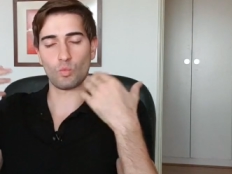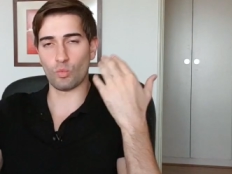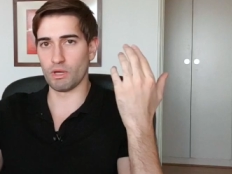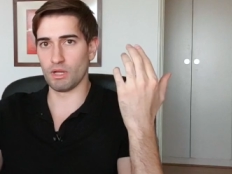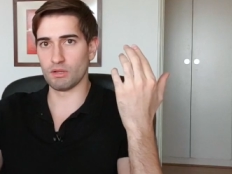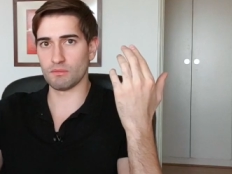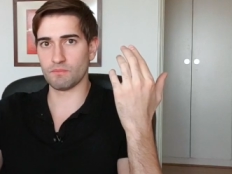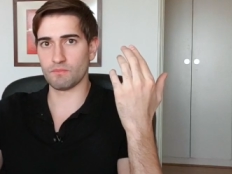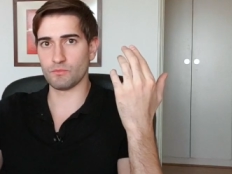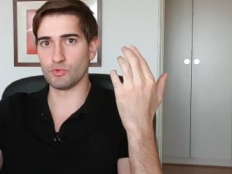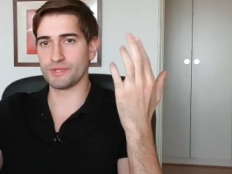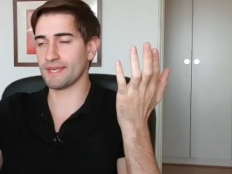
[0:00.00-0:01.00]
well,
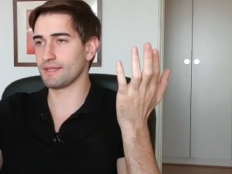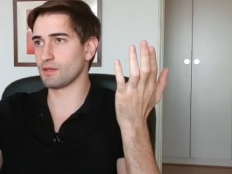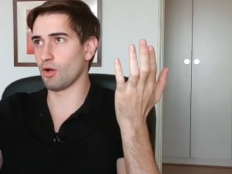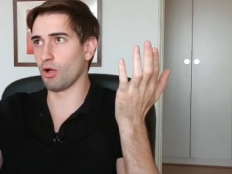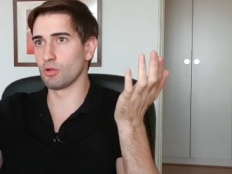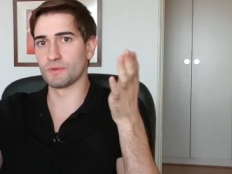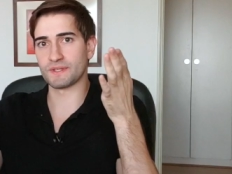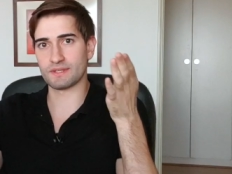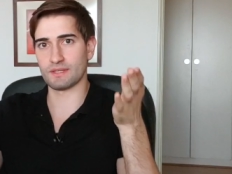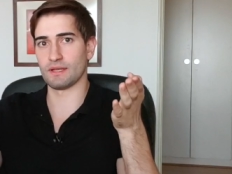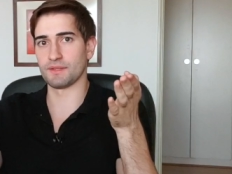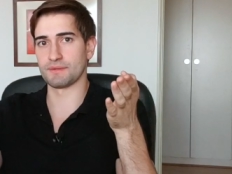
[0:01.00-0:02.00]
you can always
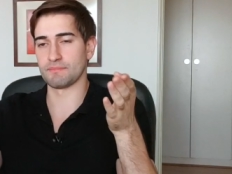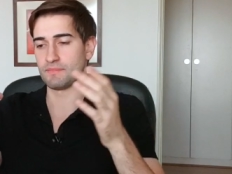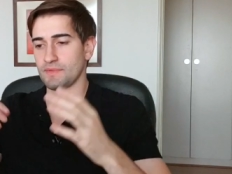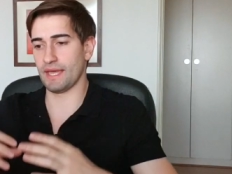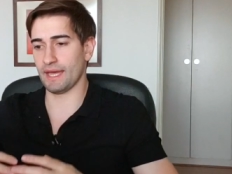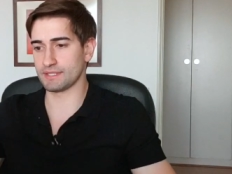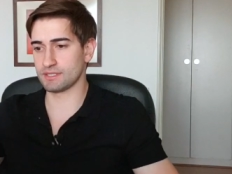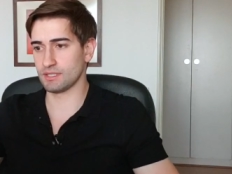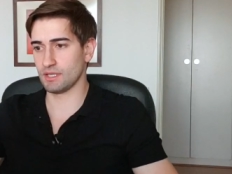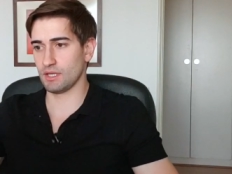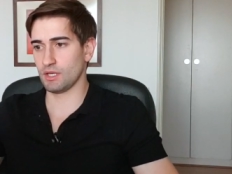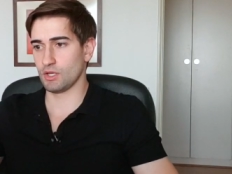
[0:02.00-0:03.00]
tell them
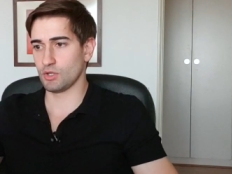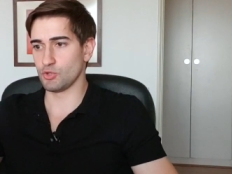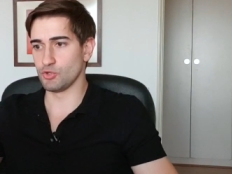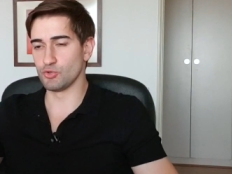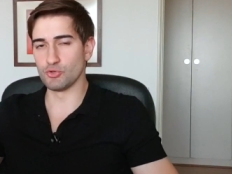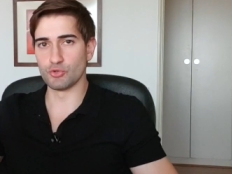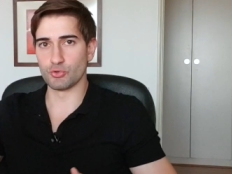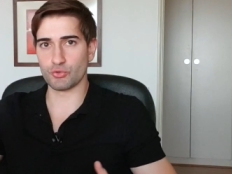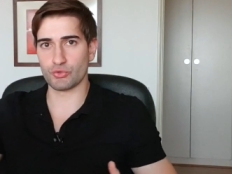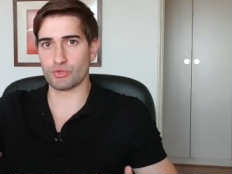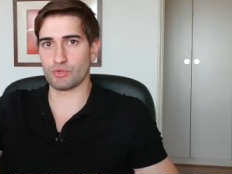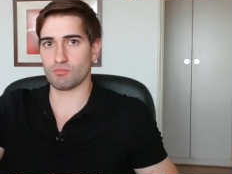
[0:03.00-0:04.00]
that you
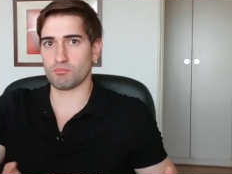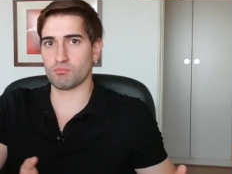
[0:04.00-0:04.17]
used